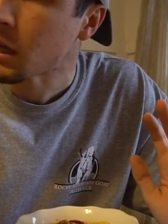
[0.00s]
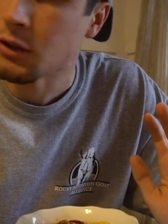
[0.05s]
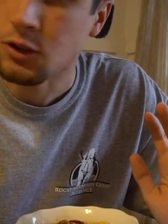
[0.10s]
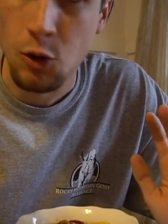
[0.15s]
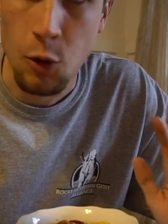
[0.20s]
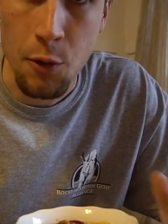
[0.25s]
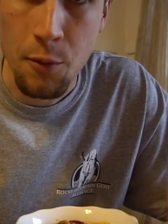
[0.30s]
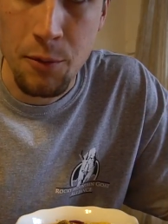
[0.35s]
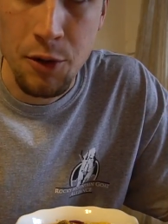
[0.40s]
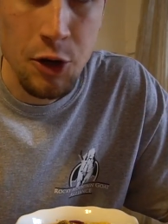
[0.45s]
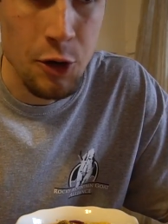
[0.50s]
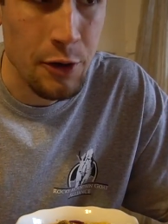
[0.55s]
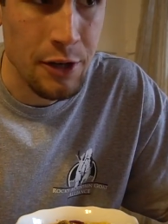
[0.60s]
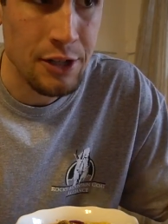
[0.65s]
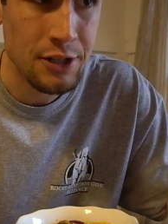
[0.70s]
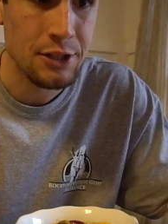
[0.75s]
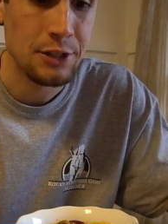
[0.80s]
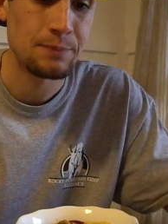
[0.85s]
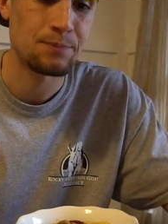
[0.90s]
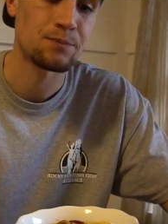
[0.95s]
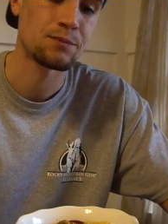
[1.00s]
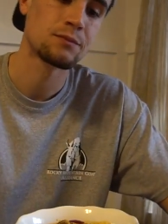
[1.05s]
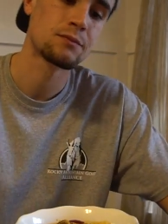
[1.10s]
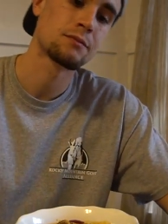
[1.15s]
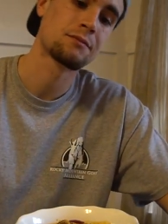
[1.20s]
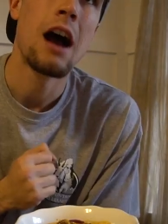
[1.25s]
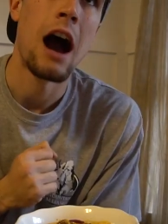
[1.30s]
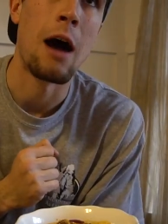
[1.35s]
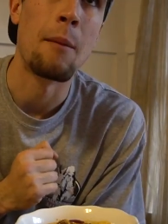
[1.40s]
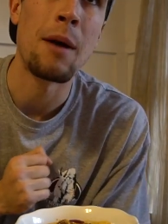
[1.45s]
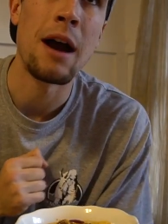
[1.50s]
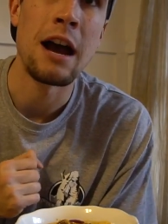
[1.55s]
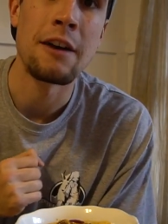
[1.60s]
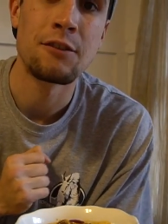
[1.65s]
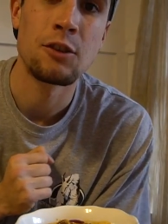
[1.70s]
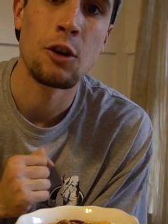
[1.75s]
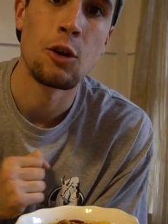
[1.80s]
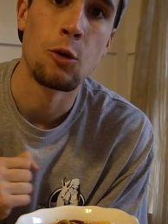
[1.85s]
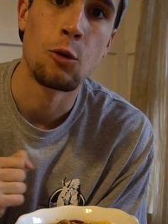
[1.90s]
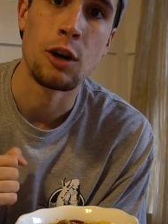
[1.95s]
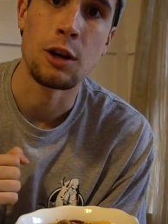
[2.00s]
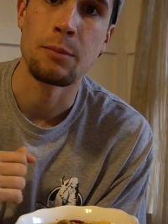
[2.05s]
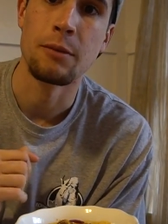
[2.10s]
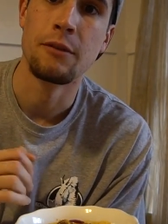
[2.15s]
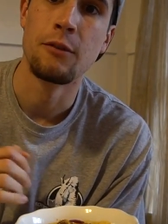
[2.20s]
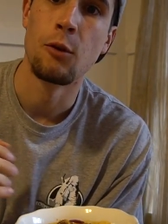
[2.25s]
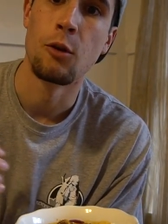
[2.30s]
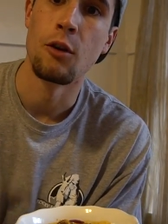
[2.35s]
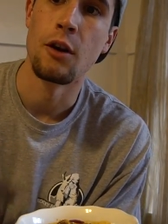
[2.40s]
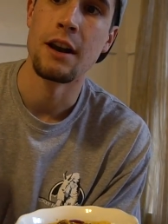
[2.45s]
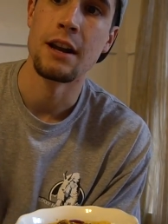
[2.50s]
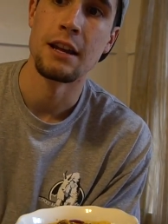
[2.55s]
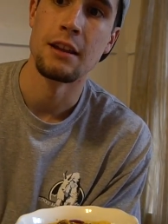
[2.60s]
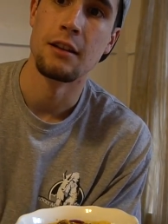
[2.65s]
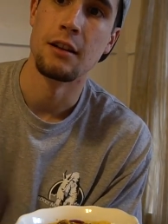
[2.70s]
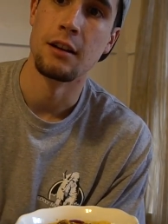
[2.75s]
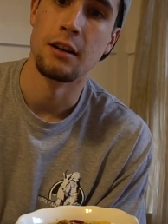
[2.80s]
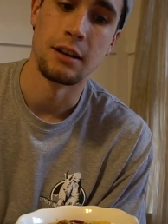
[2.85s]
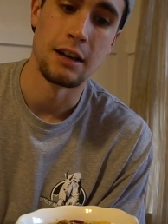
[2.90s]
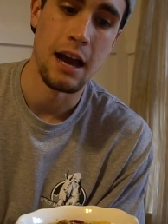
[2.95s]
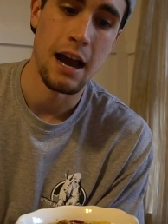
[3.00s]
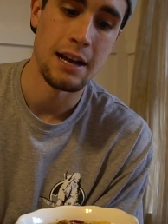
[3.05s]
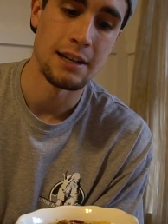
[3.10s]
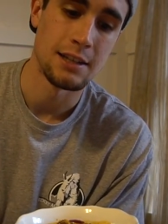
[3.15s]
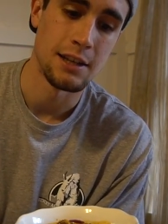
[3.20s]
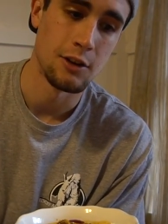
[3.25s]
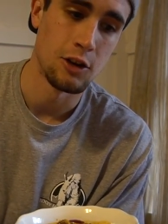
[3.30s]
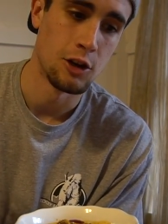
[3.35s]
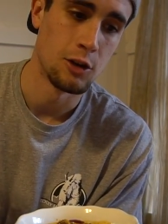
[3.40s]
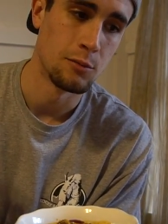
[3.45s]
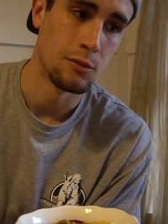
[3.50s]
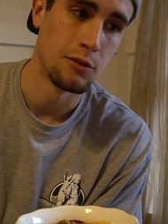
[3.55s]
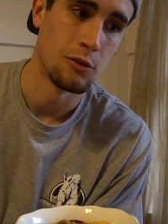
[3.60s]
So what I'm gonna do is, I'm gonna have to go to work before any of the guys get home,